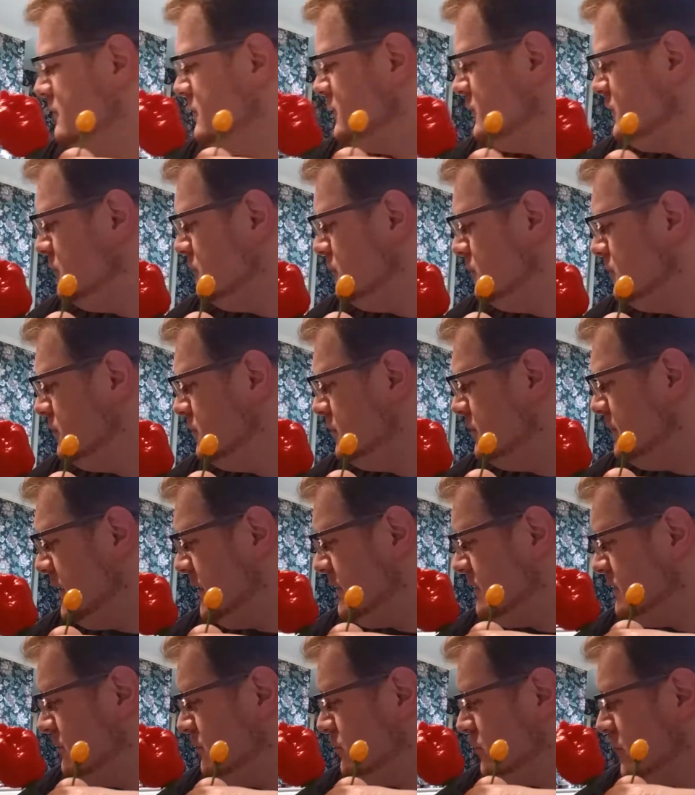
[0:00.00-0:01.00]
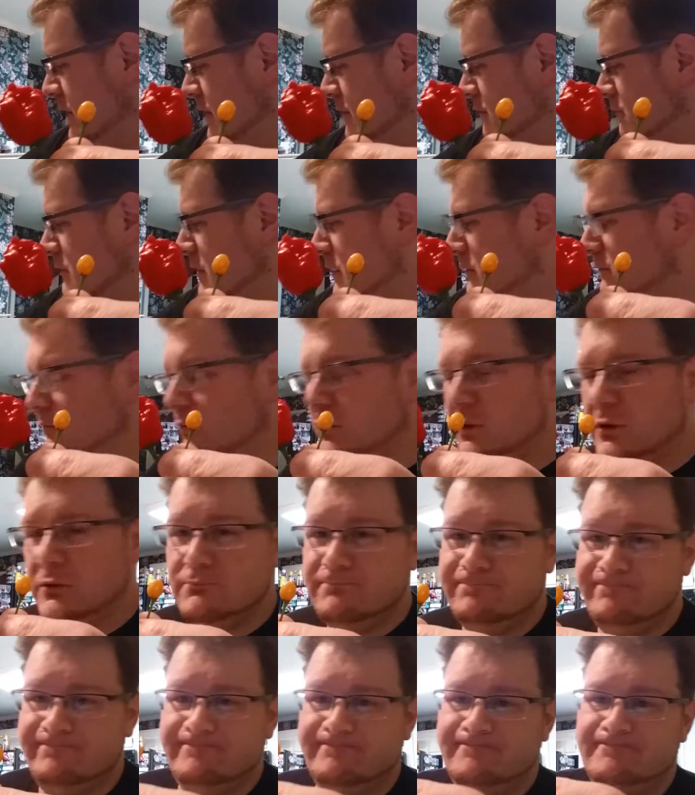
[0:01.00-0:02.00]
So that's a bright red
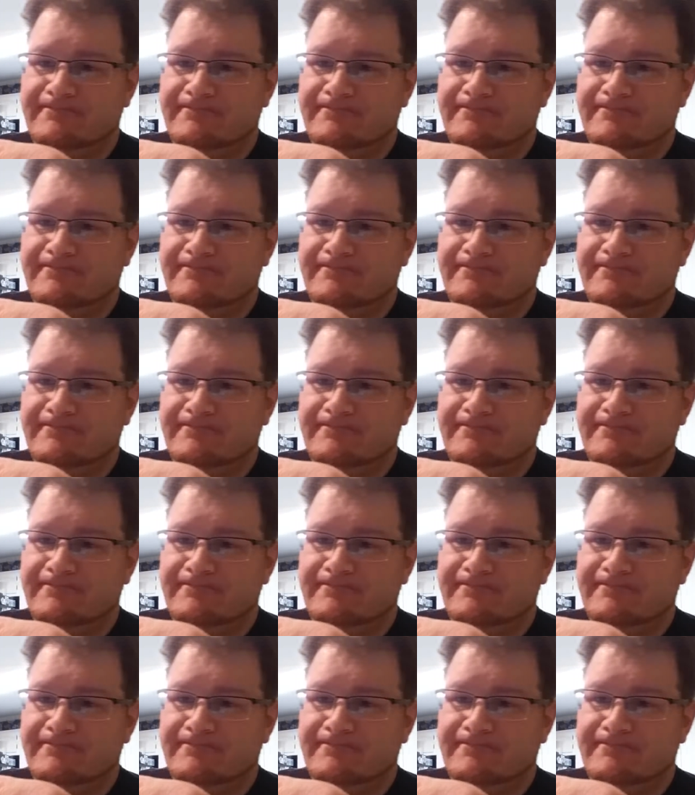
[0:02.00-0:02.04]
one.